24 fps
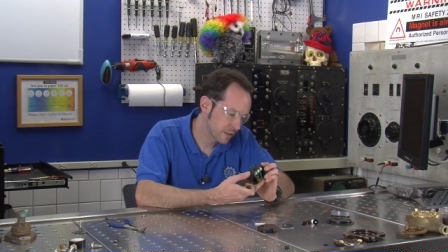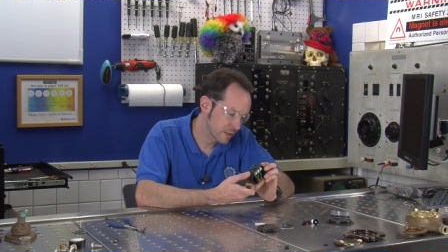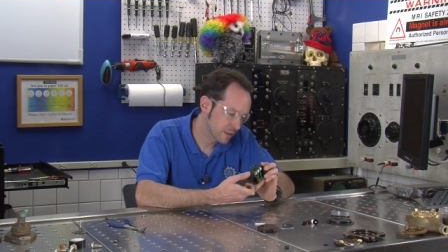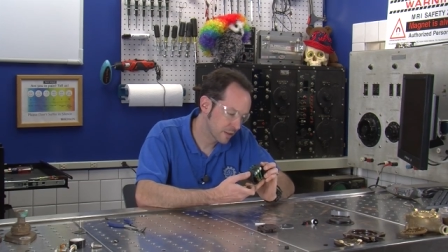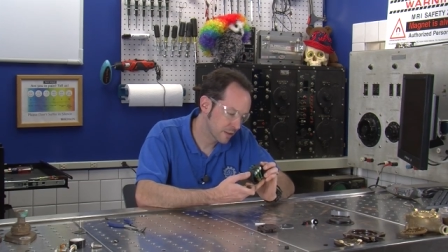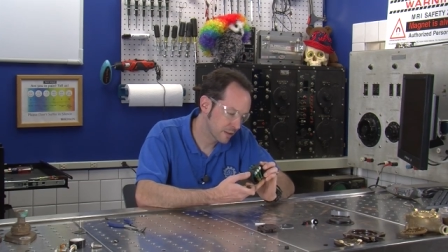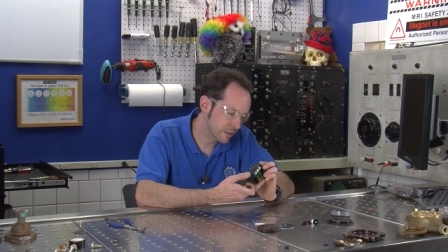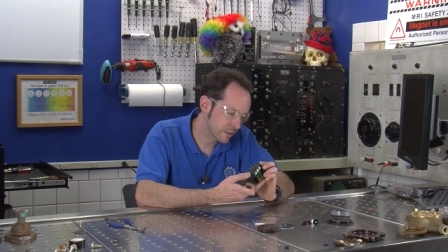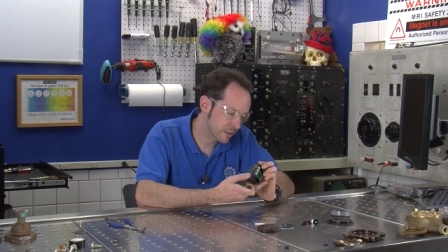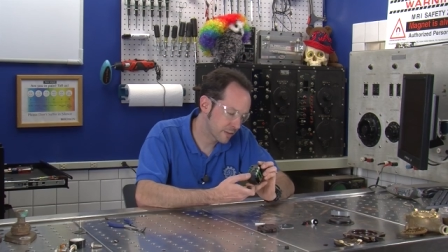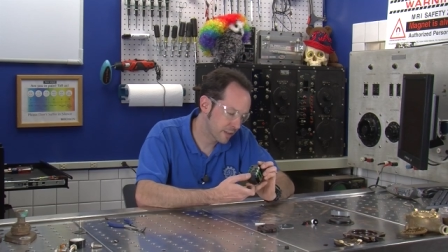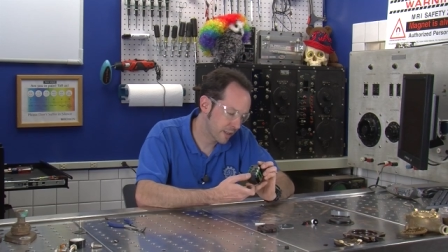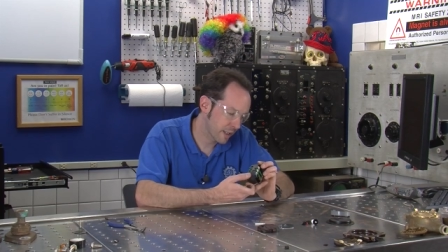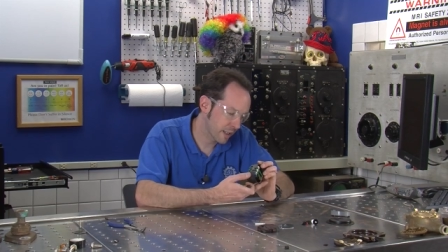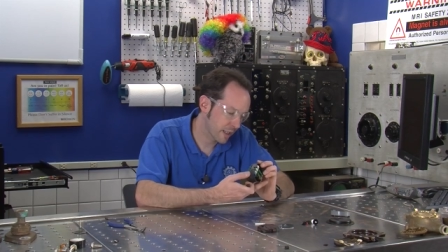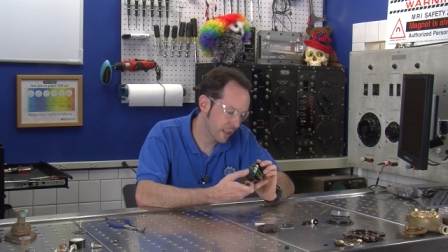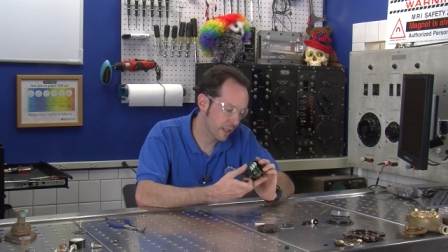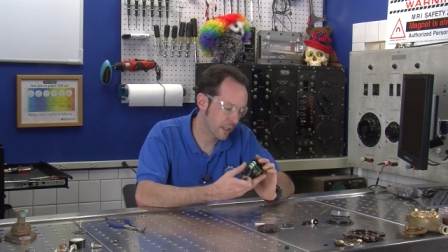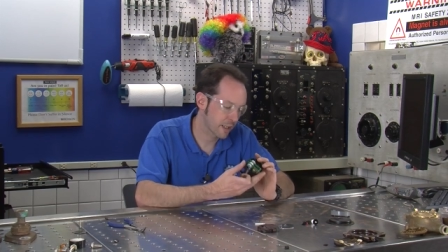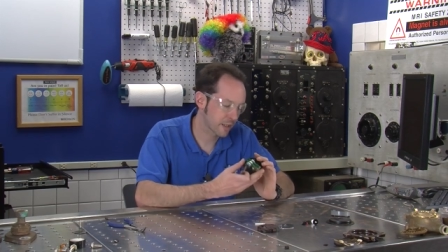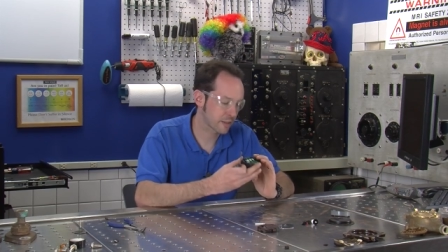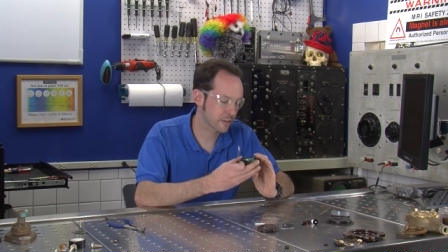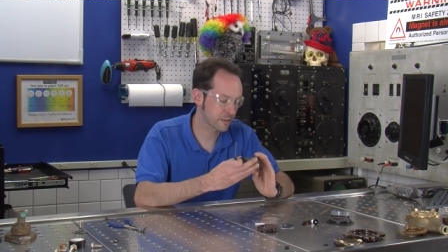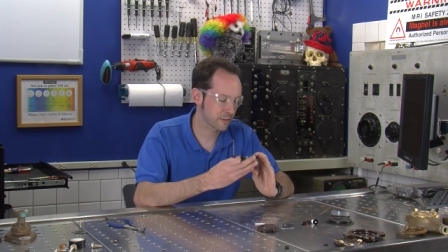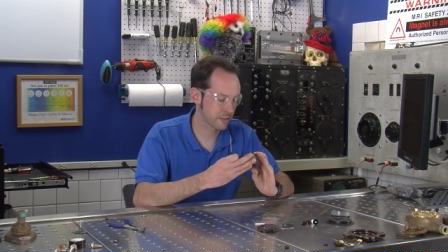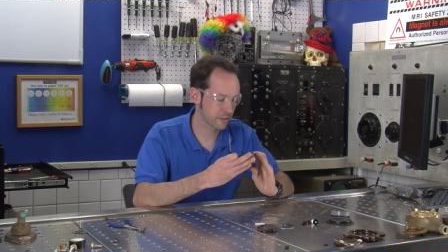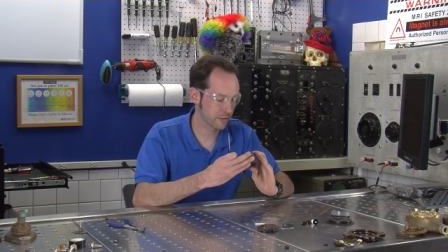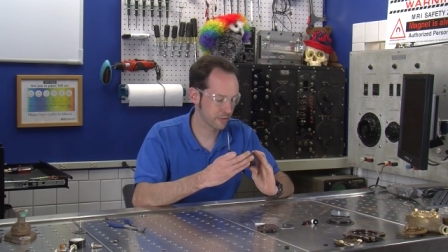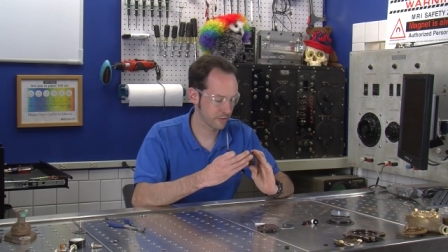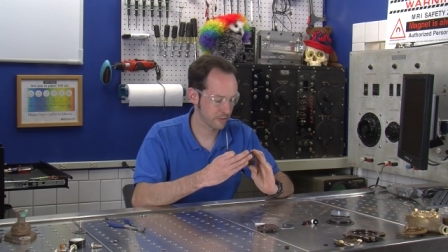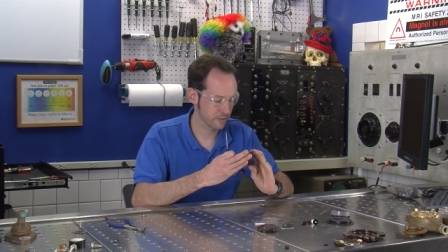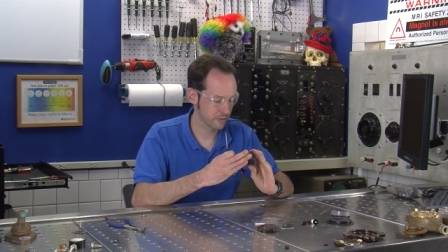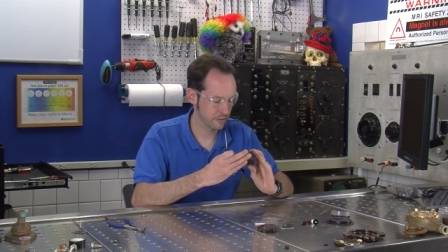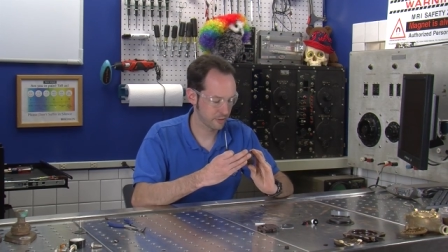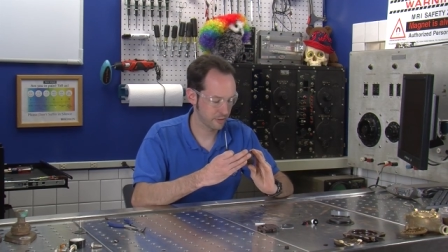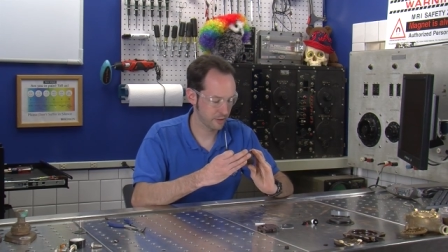intact.
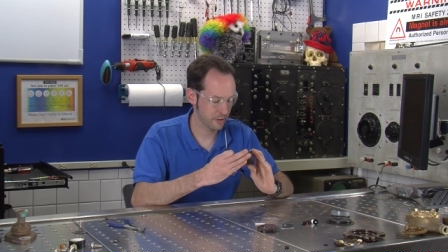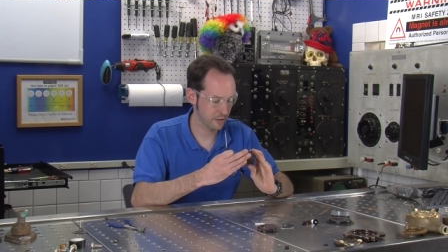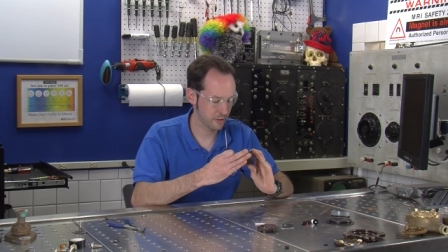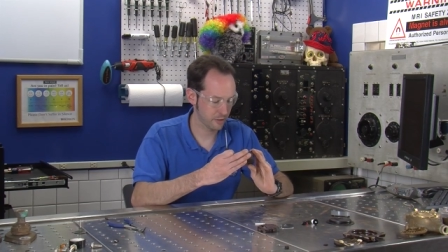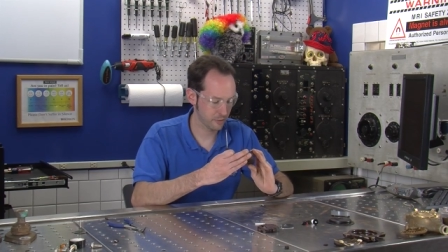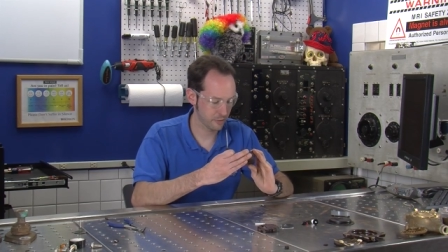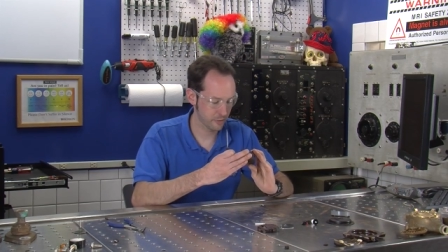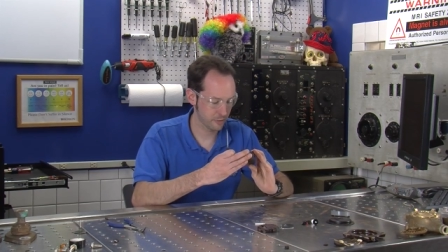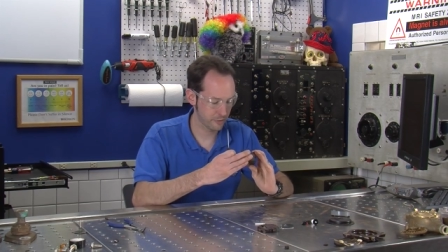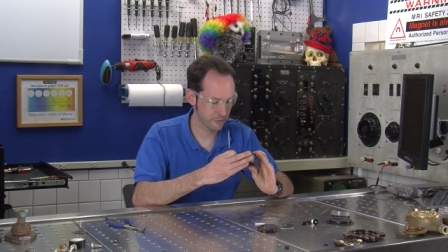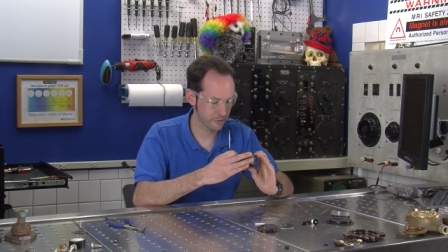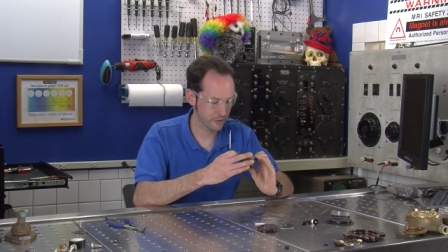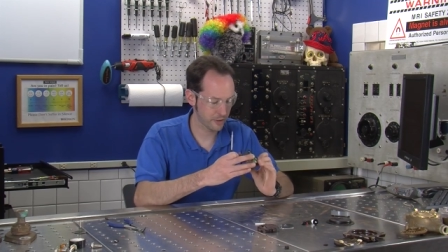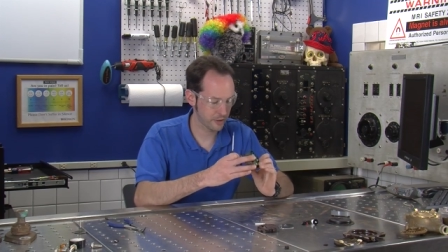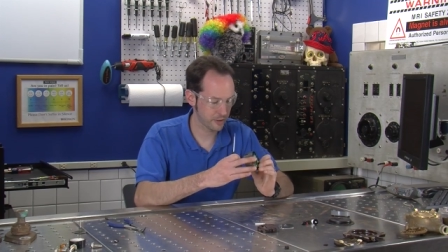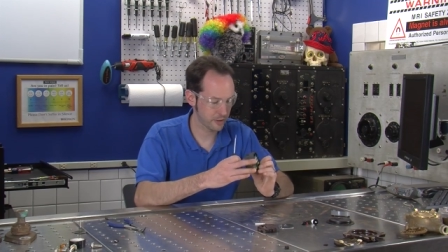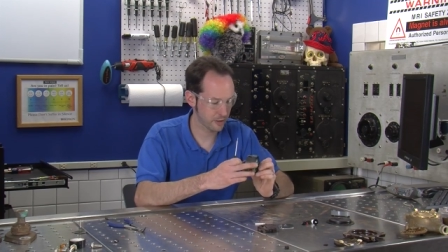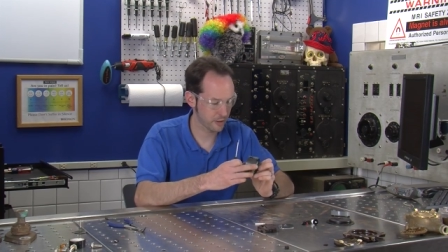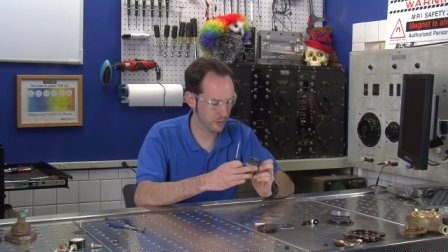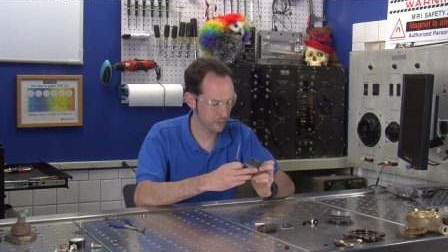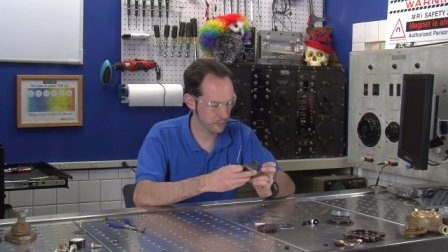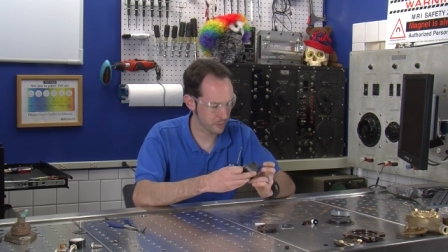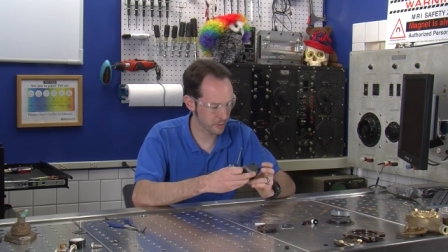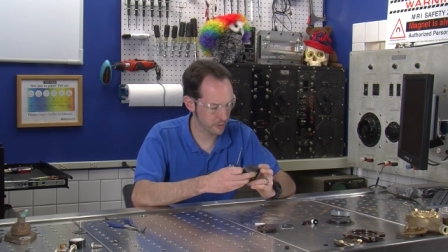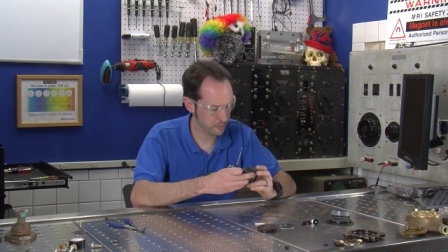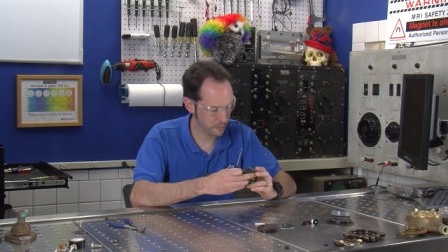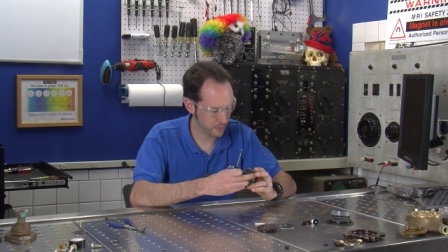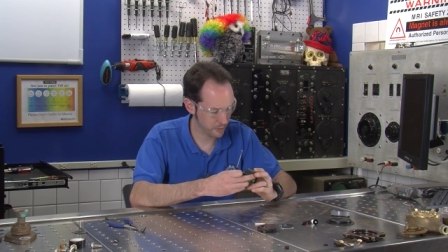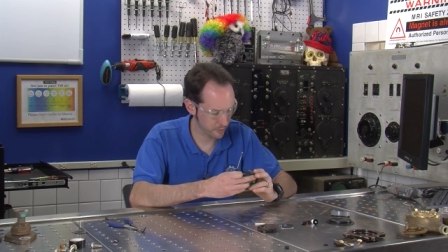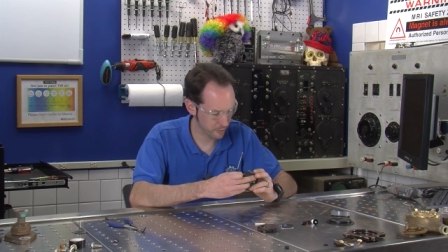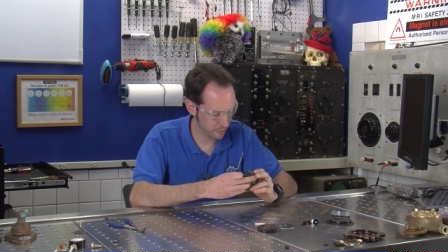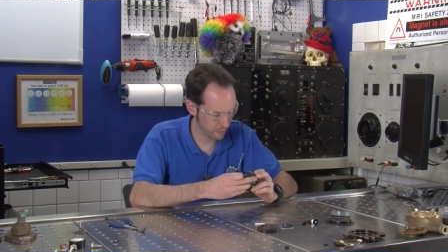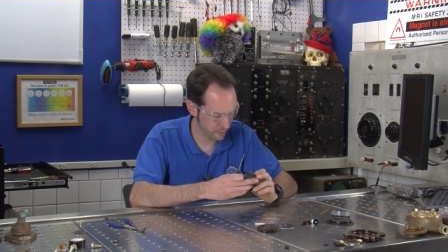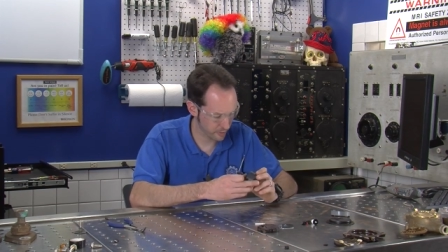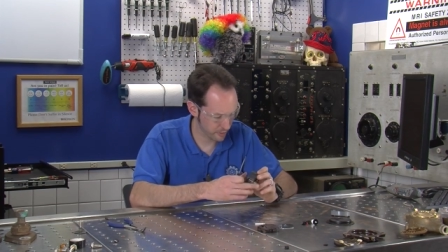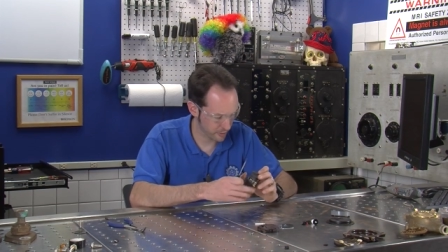I don't know if I can, but I'm going
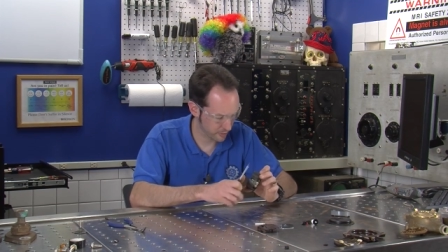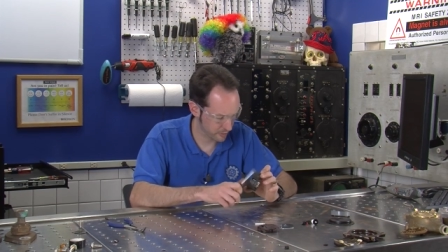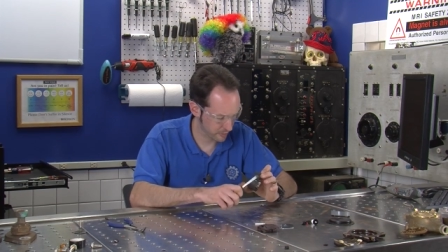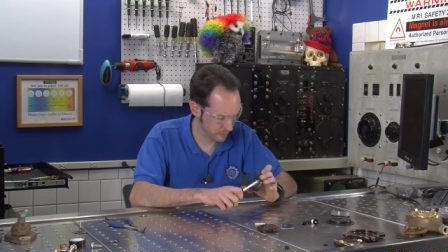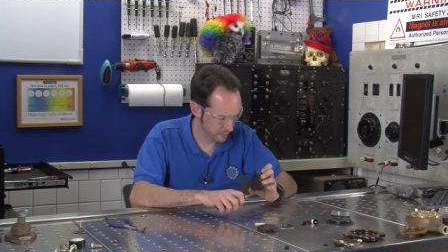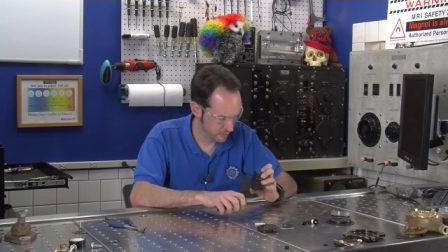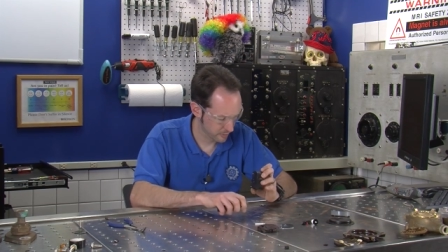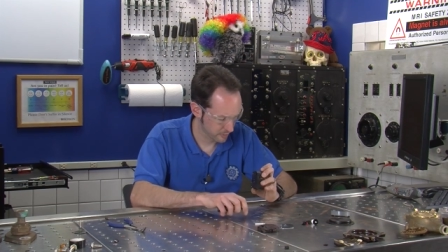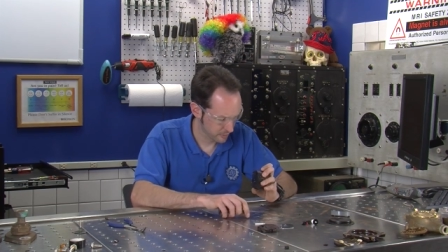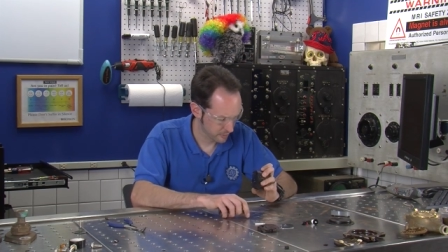to try.